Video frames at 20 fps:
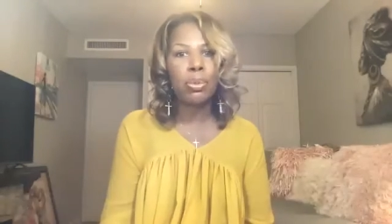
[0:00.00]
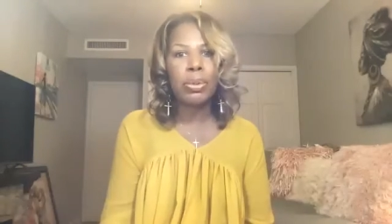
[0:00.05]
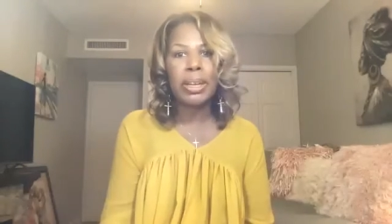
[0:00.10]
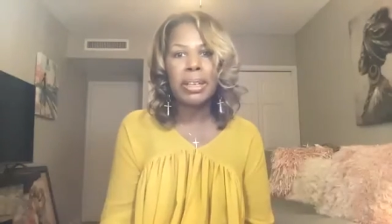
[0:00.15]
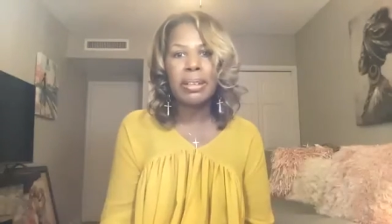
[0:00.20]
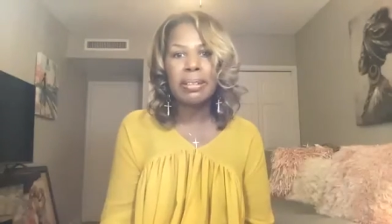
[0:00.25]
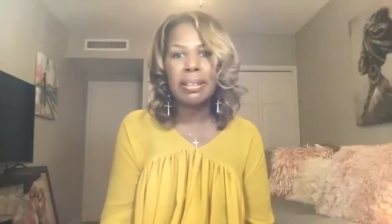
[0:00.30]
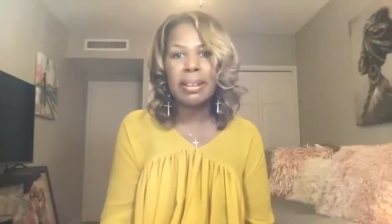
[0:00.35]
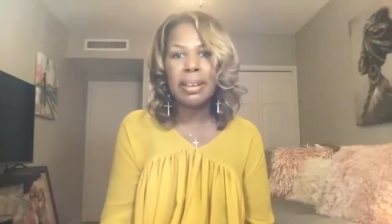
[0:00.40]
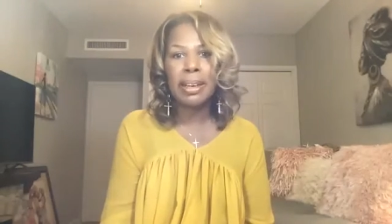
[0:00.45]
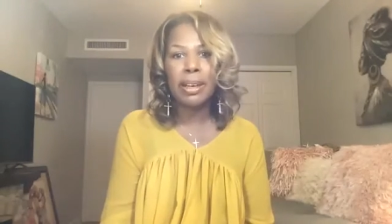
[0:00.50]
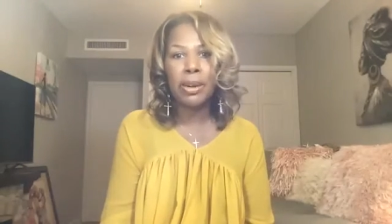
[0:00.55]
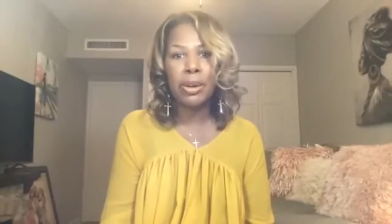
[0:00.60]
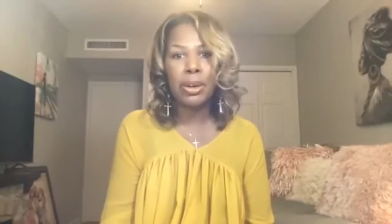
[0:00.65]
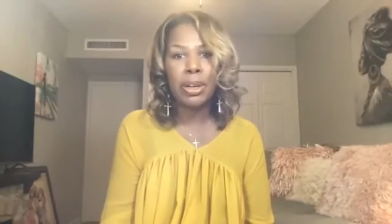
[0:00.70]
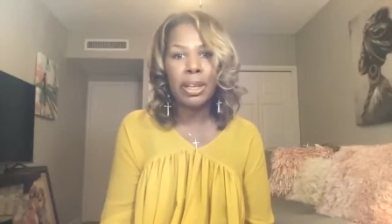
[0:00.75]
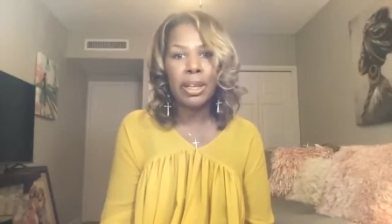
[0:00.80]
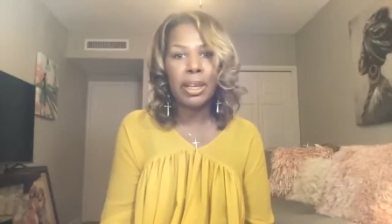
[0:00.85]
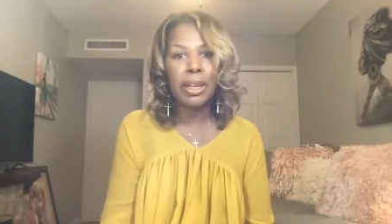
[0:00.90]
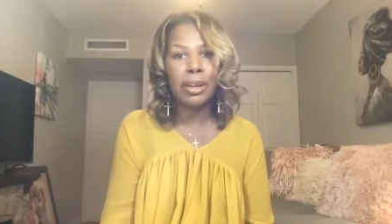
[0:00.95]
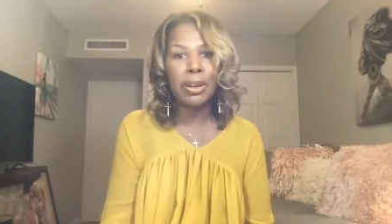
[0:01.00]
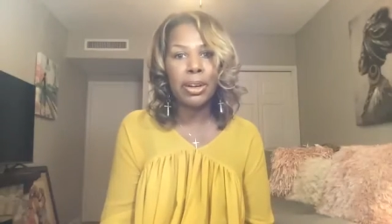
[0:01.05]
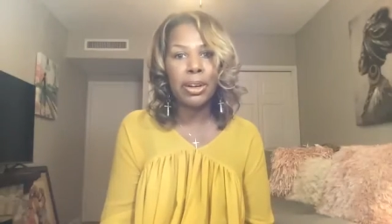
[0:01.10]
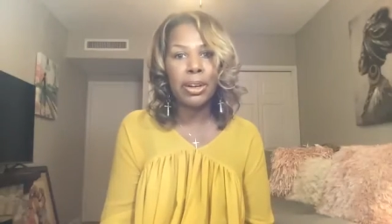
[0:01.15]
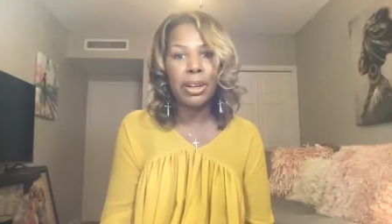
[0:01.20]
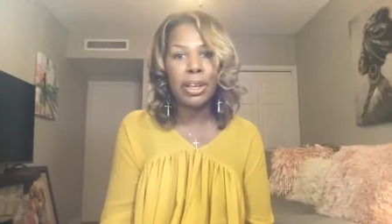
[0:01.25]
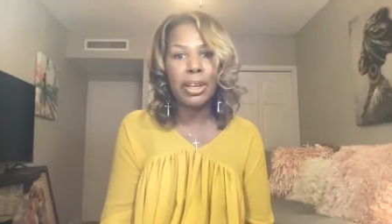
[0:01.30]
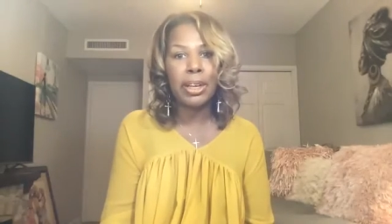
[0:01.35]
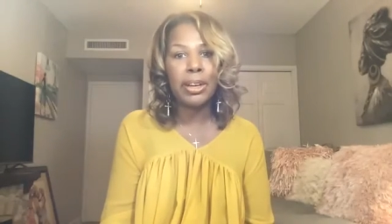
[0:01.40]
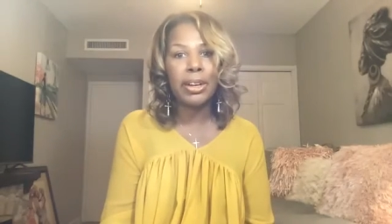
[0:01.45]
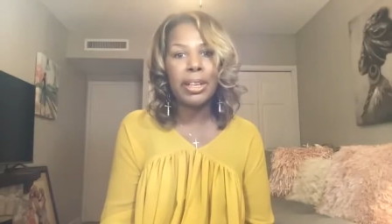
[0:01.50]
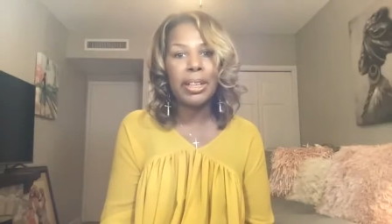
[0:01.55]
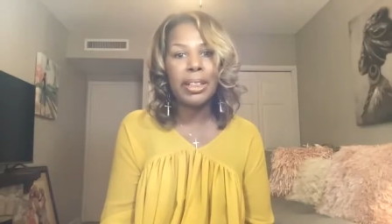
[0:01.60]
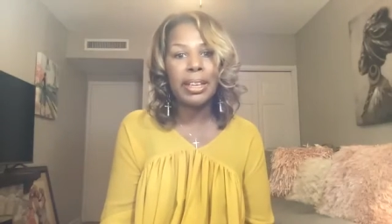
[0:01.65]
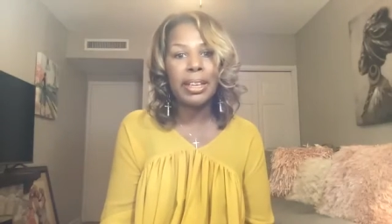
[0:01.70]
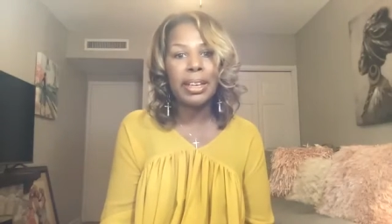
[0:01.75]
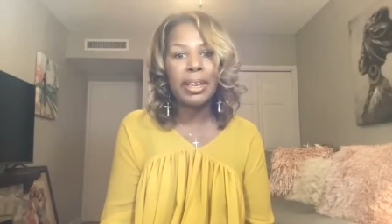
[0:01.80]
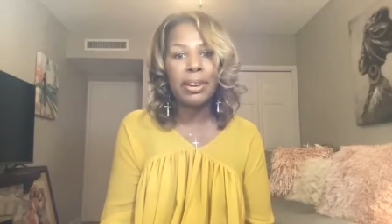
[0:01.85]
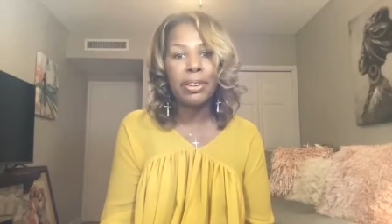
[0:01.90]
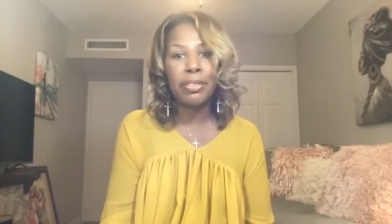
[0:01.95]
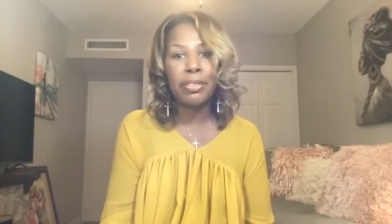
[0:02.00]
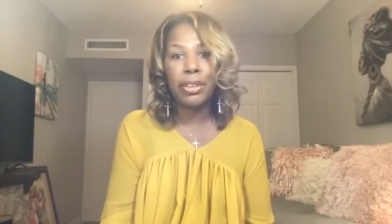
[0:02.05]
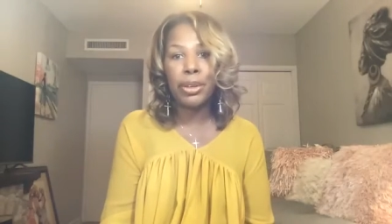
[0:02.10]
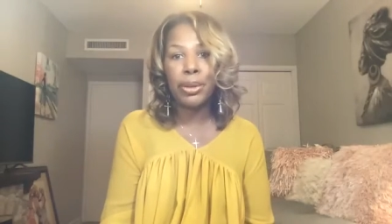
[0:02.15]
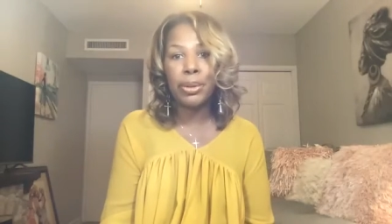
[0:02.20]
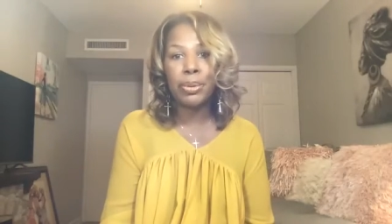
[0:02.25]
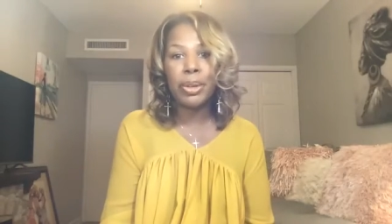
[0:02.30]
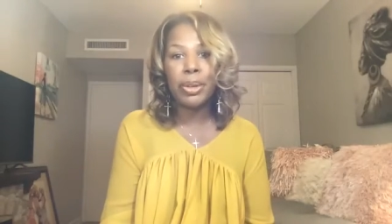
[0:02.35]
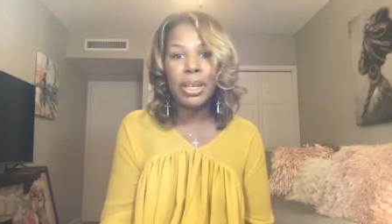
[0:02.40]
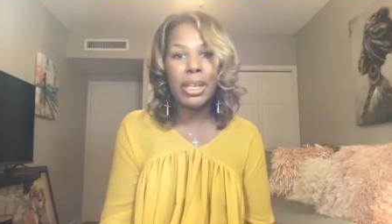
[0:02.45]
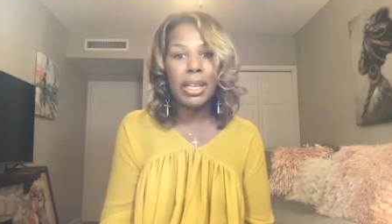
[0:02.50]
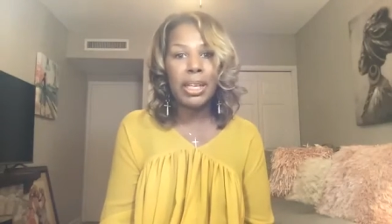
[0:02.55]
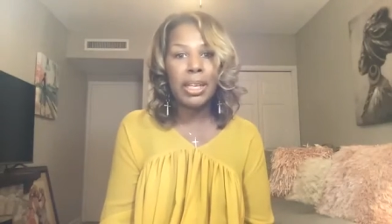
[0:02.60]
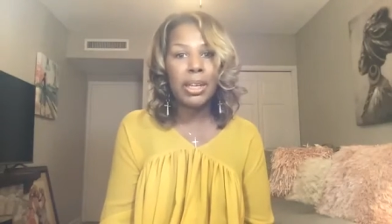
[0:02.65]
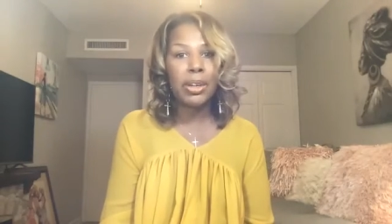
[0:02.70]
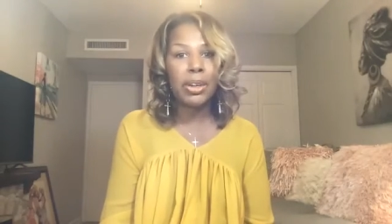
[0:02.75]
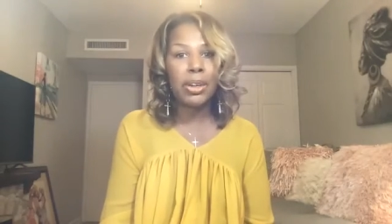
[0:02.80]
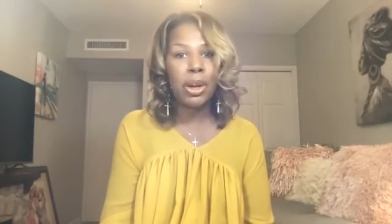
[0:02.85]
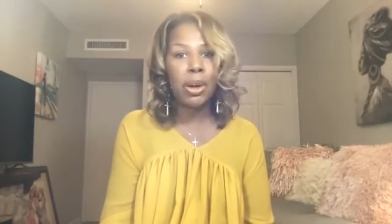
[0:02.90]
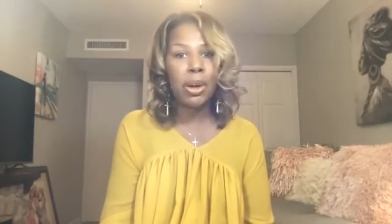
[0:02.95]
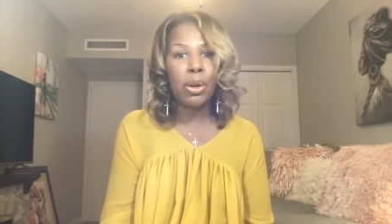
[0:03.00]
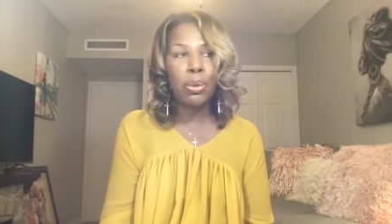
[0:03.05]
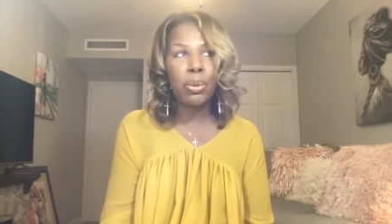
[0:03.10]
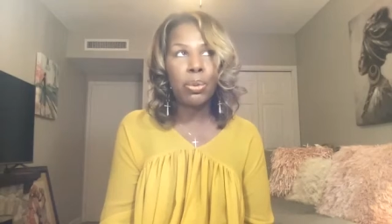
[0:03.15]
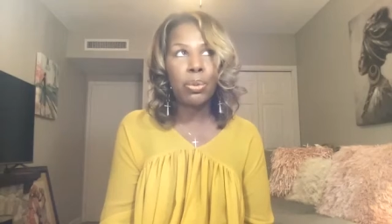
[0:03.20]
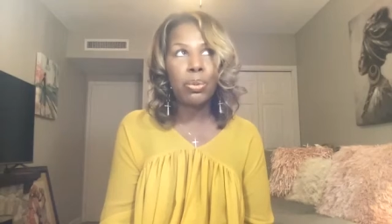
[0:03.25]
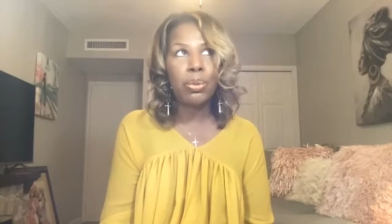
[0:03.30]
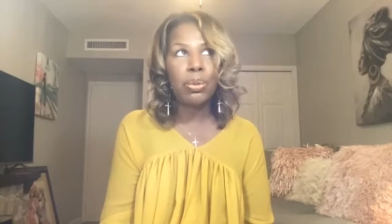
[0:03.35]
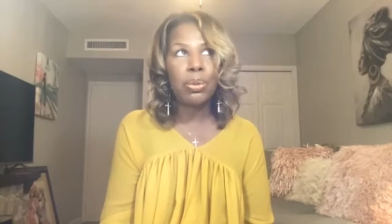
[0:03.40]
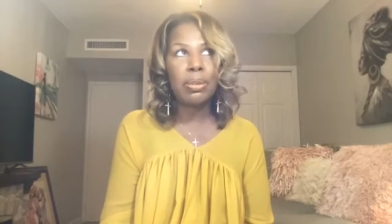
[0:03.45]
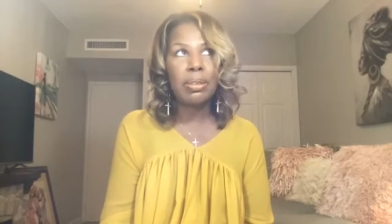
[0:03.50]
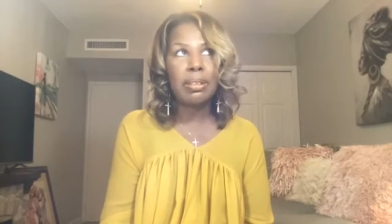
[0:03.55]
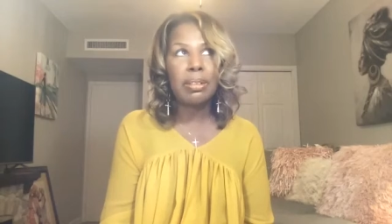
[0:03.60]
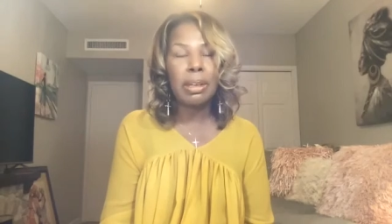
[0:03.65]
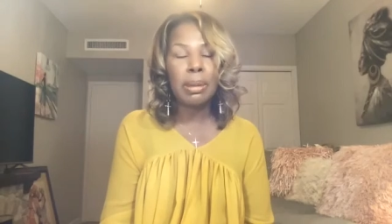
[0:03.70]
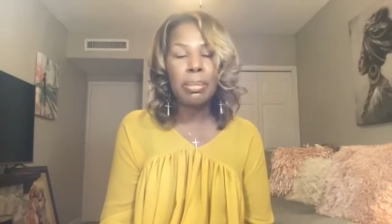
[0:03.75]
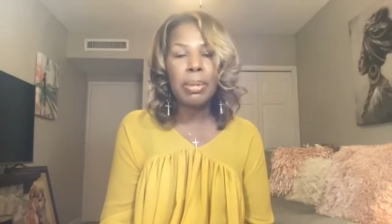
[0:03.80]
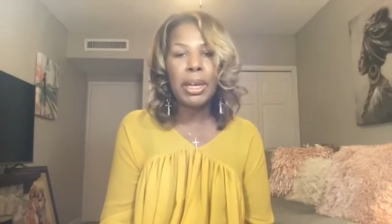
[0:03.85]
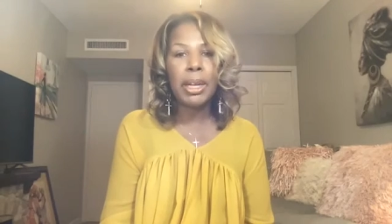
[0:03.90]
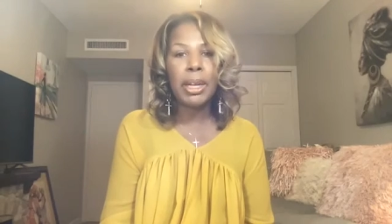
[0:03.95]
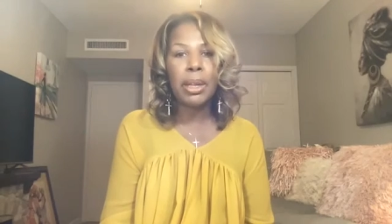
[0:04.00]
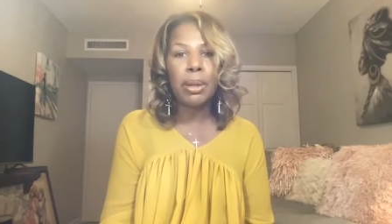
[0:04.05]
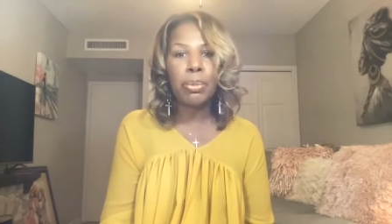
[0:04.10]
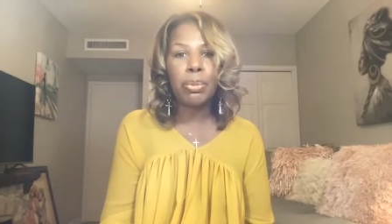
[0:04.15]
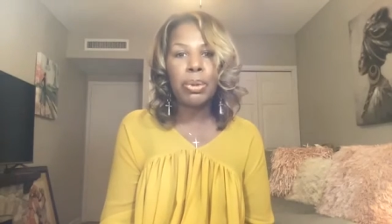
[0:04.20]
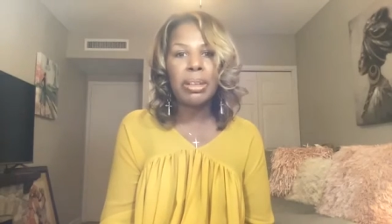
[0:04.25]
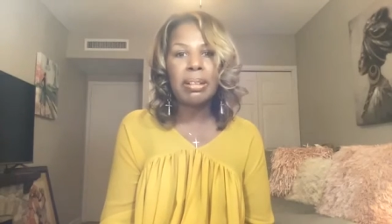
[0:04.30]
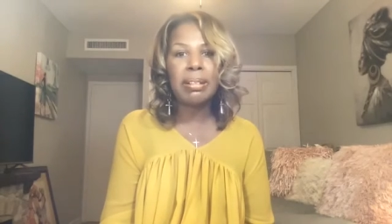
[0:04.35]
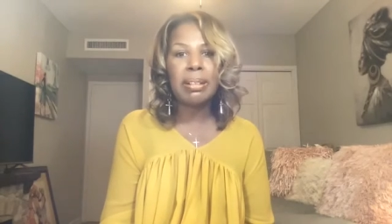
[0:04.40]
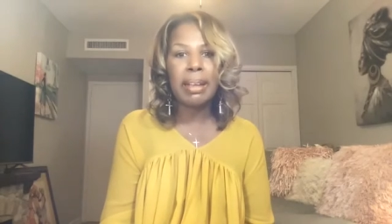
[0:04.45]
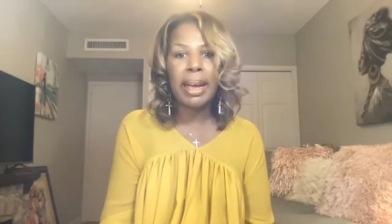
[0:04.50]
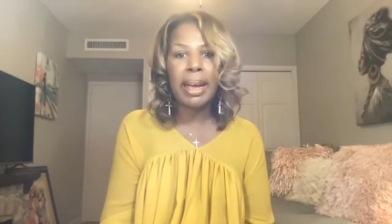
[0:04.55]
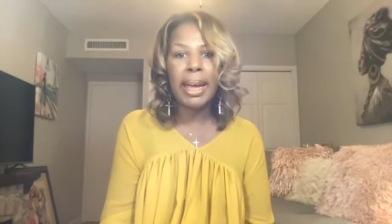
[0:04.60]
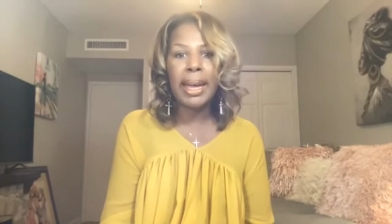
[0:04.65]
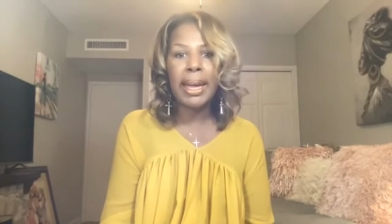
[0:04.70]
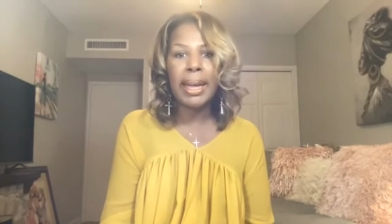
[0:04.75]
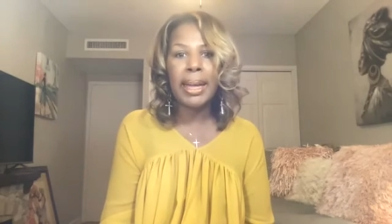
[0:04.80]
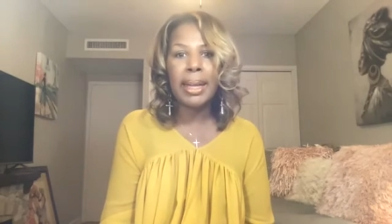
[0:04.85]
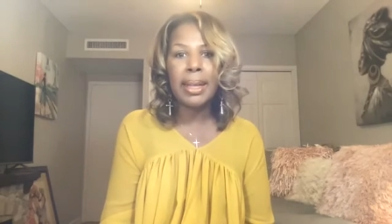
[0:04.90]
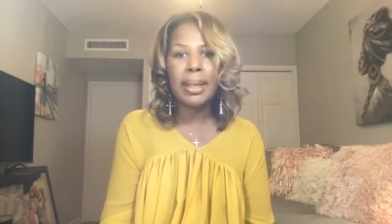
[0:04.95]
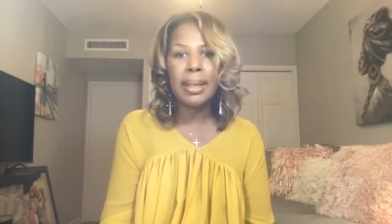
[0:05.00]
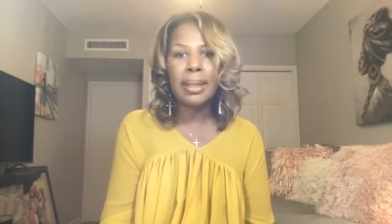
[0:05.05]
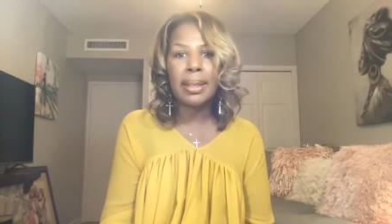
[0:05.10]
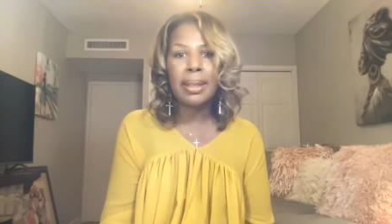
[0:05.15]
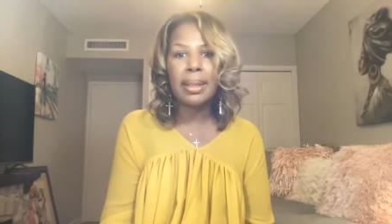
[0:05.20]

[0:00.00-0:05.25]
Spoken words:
West said earlier in the interview, seemingly we say